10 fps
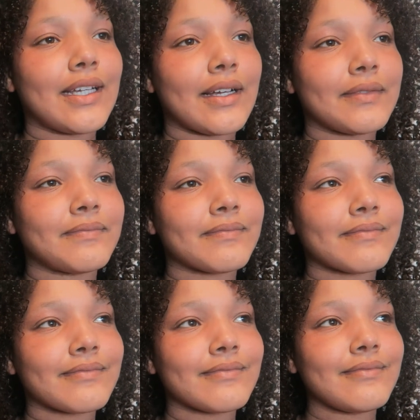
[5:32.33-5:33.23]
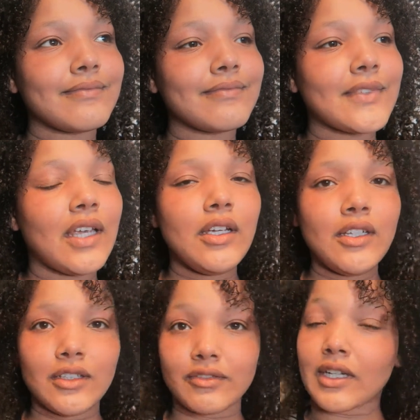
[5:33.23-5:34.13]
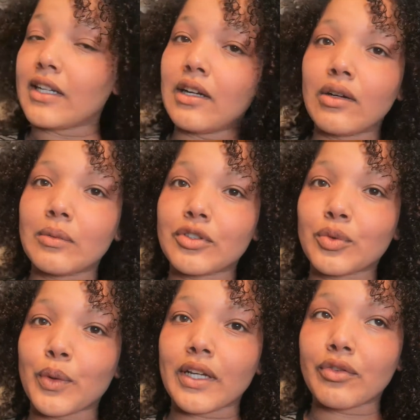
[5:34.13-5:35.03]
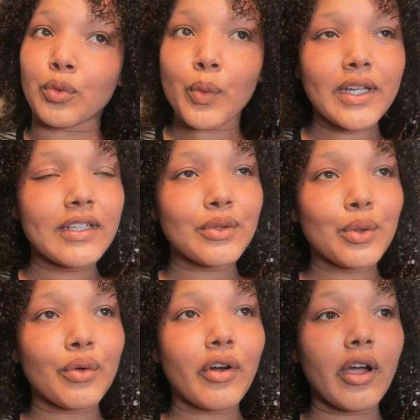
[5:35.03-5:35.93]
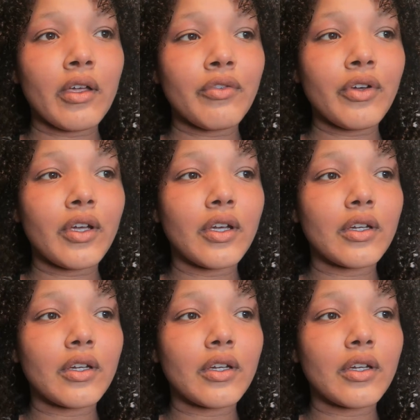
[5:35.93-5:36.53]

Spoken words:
Yeah. Right now, I'm just waiting for Whitney to arrive.